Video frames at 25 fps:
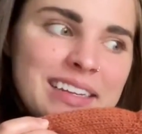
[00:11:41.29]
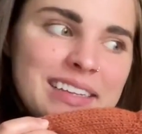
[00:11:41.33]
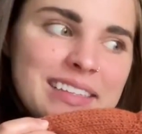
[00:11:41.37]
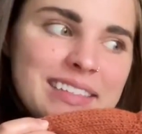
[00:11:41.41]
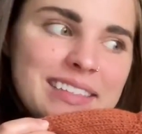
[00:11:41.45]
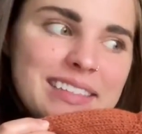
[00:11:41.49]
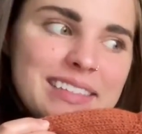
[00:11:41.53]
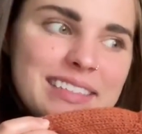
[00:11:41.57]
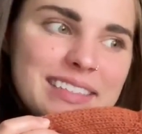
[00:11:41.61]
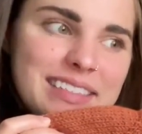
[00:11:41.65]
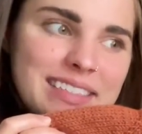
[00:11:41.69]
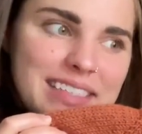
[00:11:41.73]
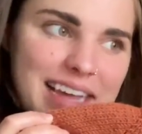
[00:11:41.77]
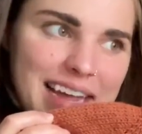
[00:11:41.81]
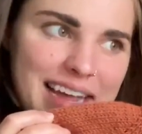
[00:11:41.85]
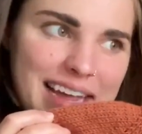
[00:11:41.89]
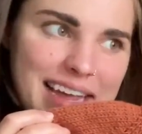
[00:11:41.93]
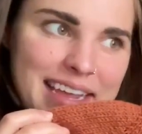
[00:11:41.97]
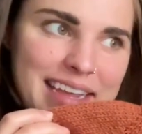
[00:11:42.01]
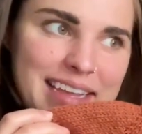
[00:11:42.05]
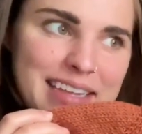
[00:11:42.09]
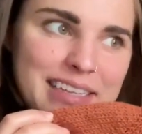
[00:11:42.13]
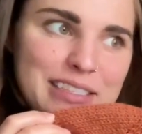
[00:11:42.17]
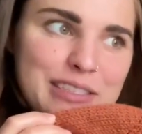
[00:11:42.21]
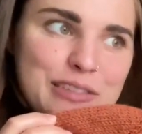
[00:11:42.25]

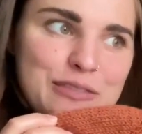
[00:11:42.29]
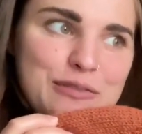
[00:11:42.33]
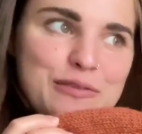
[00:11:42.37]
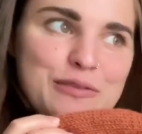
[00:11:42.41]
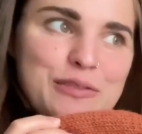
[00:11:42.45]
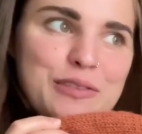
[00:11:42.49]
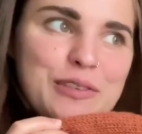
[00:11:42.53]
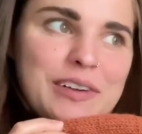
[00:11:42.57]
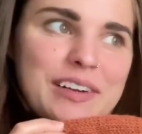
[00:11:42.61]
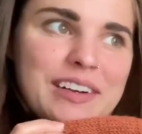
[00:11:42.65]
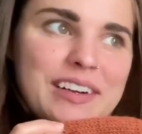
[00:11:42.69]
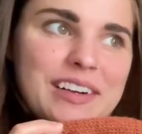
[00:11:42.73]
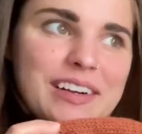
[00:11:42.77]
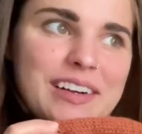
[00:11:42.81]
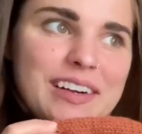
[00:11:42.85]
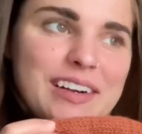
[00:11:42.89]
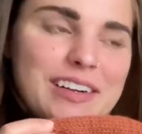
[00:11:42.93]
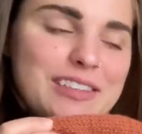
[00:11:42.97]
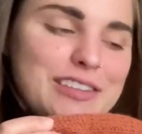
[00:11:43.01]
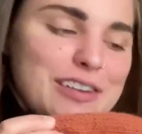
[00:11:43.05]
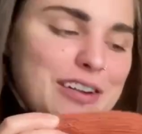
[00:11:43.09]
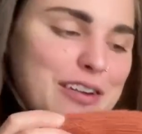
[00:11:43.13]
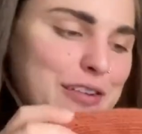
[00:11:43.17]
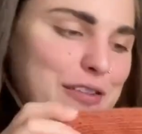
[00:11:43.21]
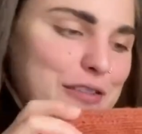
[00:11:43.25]
size for our
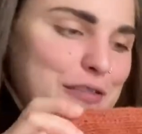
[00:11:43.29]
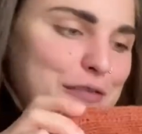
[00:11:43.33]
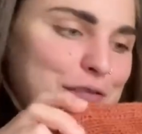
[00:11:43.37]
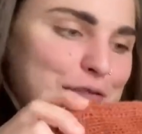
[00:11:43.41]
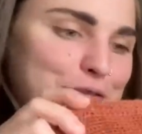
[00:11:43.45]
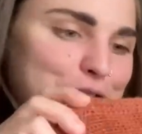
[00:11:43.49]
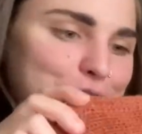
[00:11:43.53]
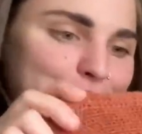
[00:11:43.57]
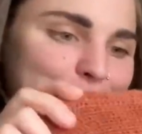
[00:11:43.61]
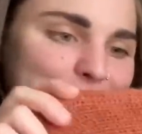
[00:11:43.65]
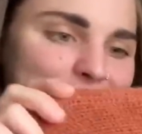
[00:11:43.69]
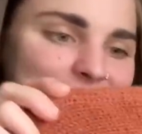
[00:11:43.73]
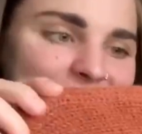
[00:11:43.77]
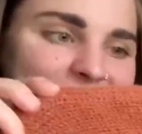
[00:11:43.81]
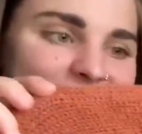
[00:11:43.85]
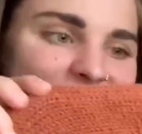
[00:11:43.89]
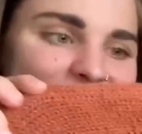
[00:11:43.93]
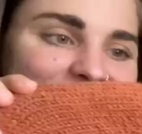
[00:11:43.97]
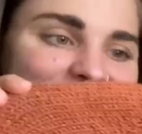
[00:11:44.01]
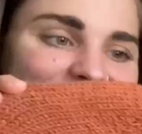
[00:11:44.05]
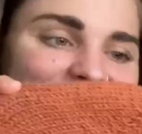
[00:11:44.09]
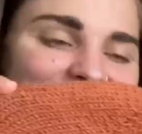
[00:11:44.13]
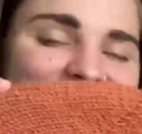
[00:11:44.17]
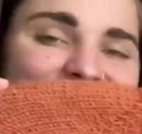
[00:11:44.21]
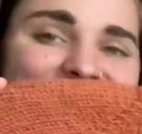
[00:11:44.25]
daughter Fern,
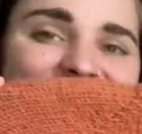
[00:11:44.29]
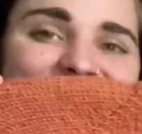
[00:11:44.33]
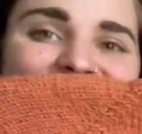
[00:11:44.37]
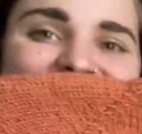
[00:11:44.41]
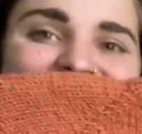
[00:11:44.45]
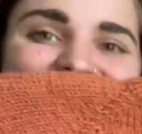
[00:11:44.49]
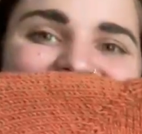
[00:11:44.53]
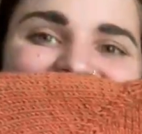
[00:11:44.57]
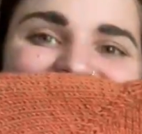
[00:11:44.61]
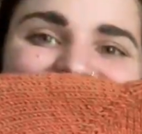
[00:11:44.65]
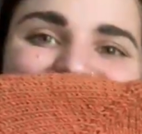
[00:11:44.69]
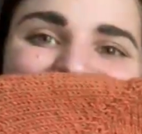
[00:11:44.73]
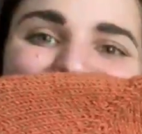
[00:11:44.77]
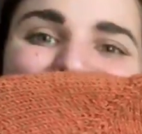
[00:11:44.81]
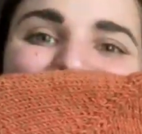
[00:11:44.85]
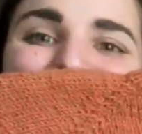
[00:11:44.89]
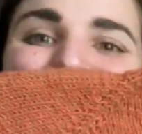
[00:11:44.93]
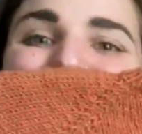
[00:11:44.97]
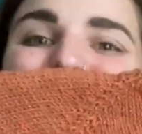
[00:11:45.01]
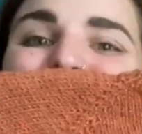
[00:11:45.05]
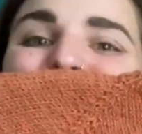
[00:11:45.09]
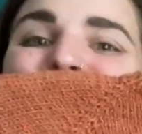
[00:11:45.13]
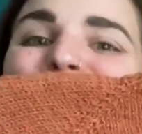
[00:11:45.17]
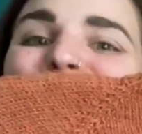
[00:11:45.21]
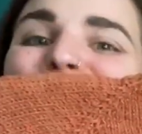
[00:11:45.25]
and I
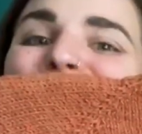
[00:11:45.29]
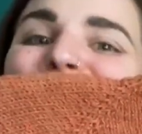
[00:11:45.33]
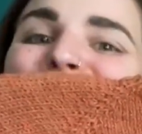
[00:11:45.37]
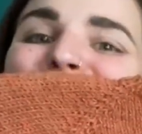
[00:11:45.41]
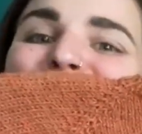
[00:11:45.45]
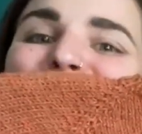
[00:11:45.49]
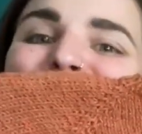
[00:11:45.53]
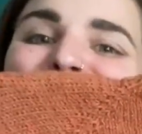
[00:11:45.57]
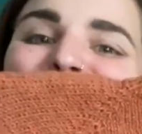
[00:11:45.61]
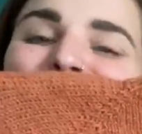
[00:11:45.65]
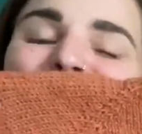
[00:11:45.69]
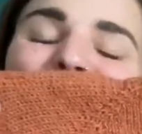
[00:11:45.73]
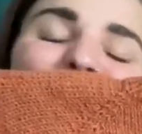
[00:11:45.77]
just finished it.